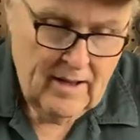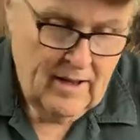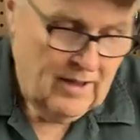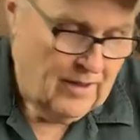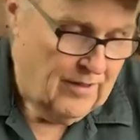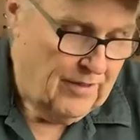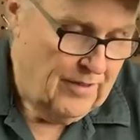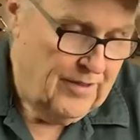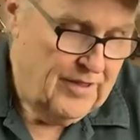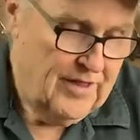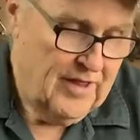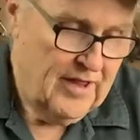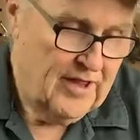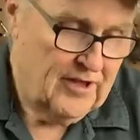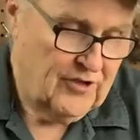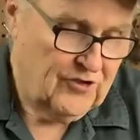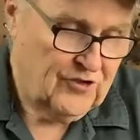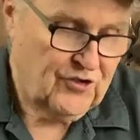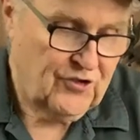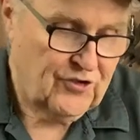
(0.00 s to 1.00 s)

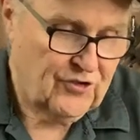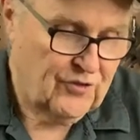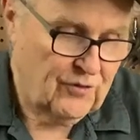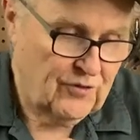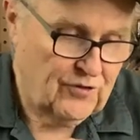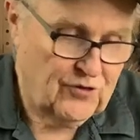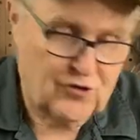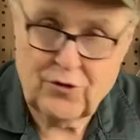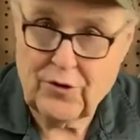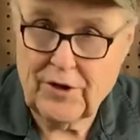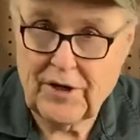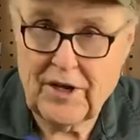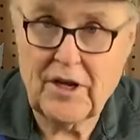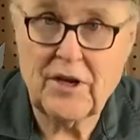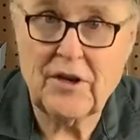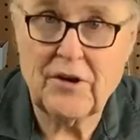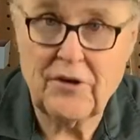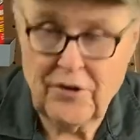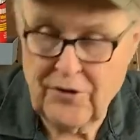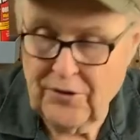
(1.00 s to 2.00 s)
This was tricky
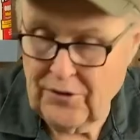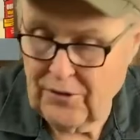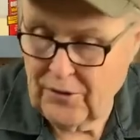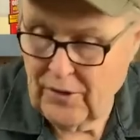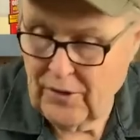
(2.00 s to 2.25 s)
to do.